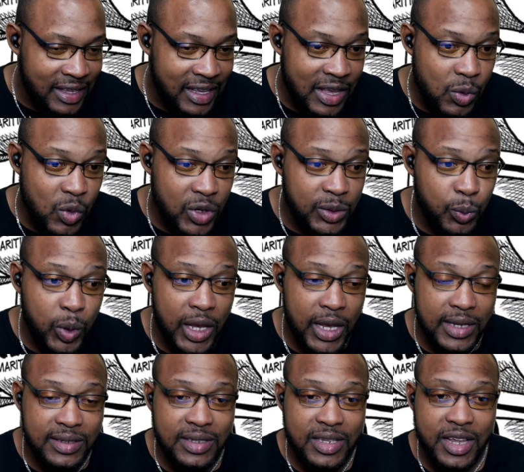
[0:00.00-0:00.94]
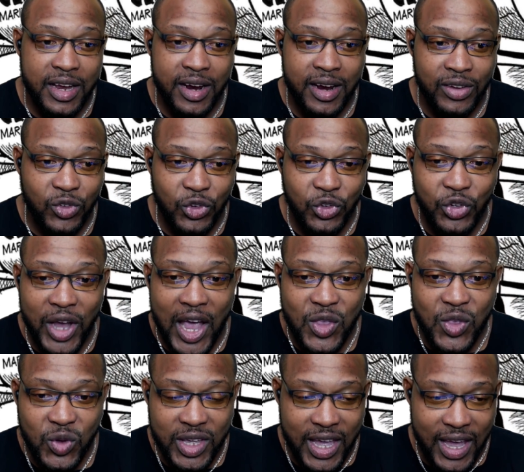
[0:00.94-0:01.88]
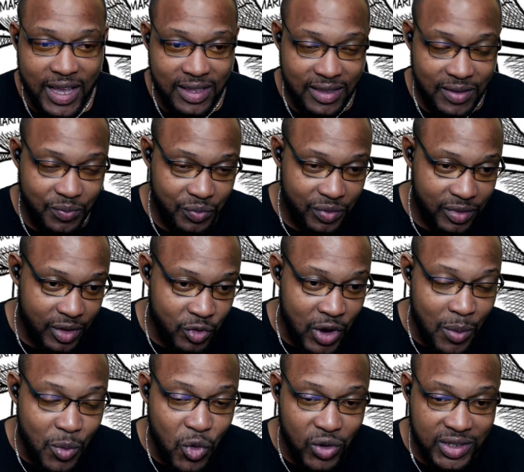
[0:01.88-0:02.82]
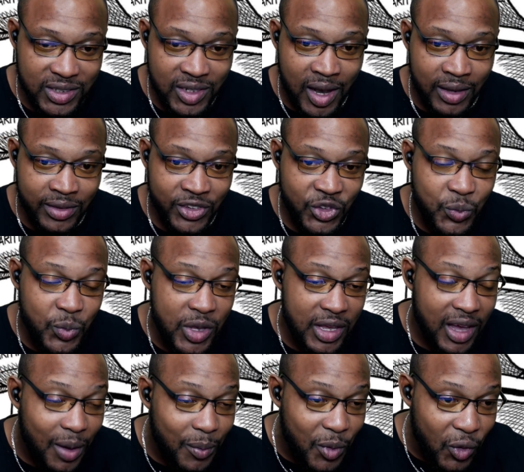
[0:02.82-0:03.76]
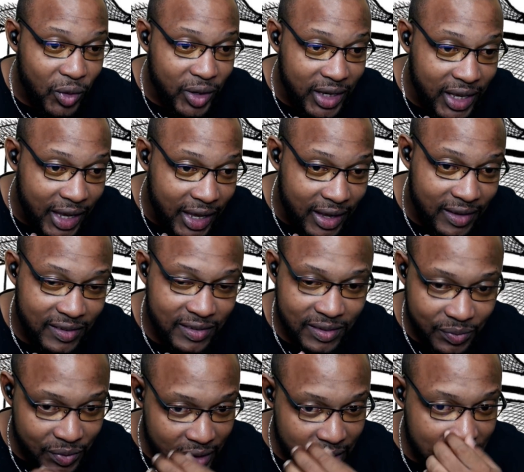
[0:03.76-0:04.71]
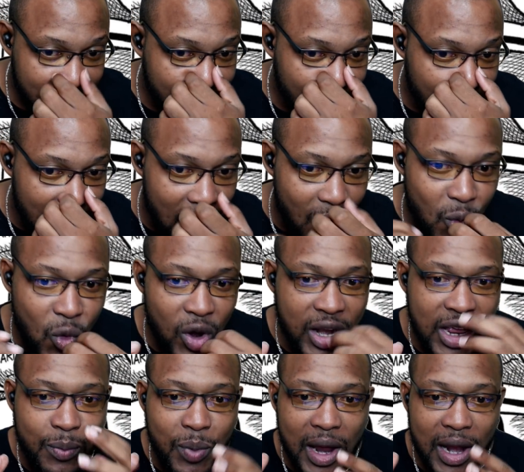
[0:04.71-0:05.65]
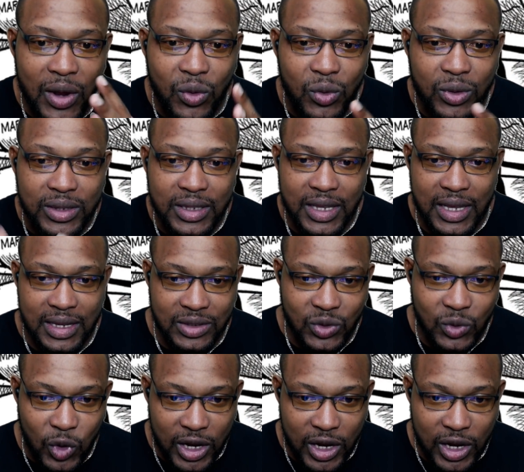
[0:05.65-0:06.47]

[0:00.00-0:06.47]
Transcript: he was placed there to try to get Ramon Scott to speak about the case. So a whole heap of little things. The